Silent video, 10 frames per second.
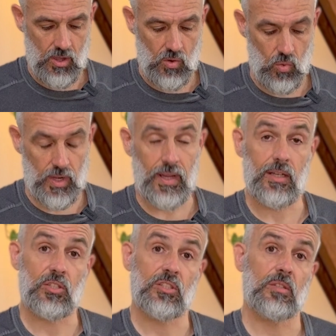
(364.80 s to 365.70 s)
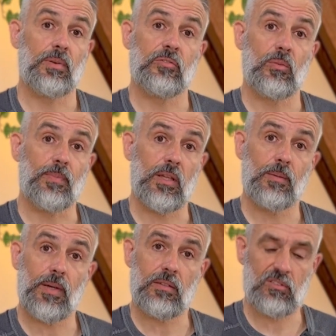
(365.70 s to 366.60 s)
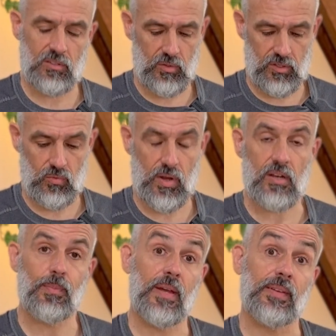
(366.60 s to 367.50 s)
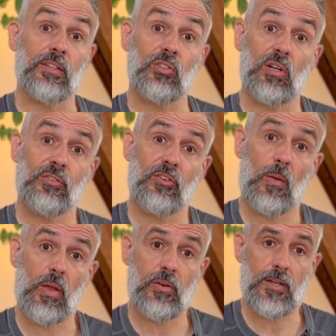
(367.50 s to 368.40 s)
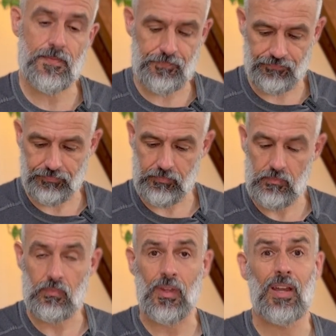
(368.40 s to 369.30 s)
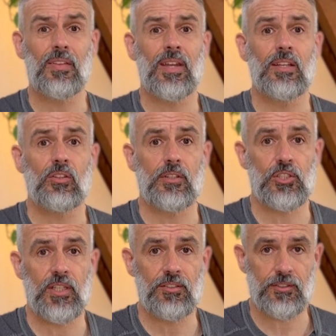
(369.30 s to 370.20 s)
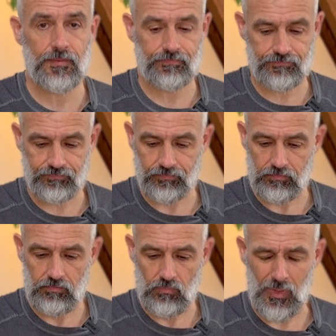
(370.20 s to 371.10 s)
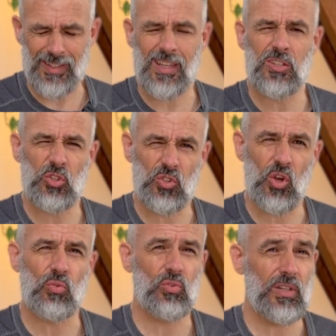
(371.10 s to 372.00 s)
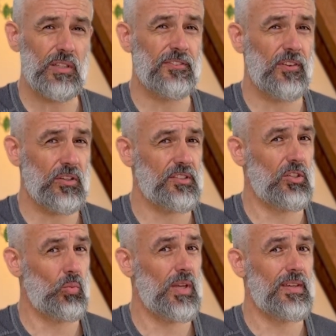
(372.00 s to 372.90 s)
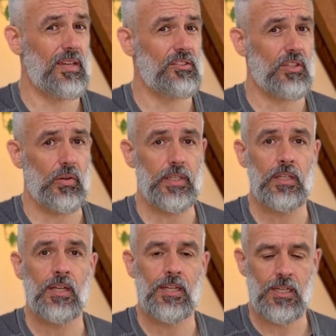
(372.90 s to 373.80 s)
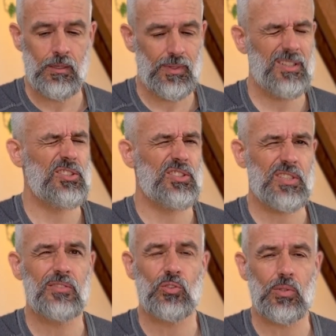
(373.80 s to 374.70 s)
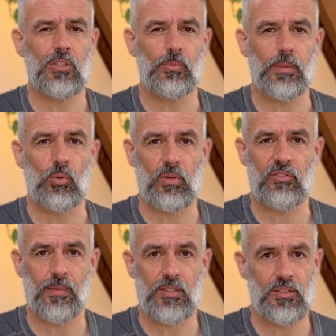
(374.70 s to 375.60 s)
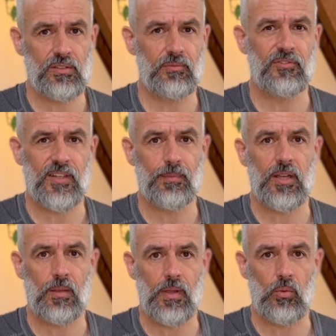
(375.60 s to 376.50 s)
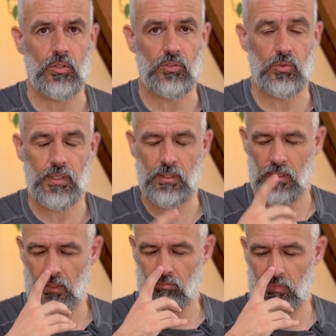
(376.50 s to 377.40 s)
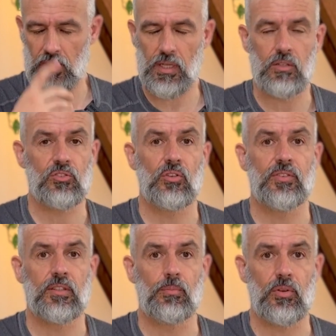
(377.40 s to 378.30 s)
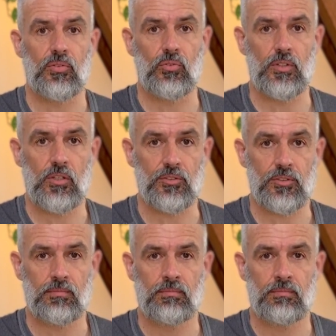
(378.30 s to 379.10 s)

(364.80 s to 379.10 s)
One hand just above your belly button, so it's around about that diaphragm area. Other hand on the chest. Again, you're not really focusing on where the air's going, but this just gives you a little bit more information, some feedback about what you're doing. And again, softening the breath through the nose.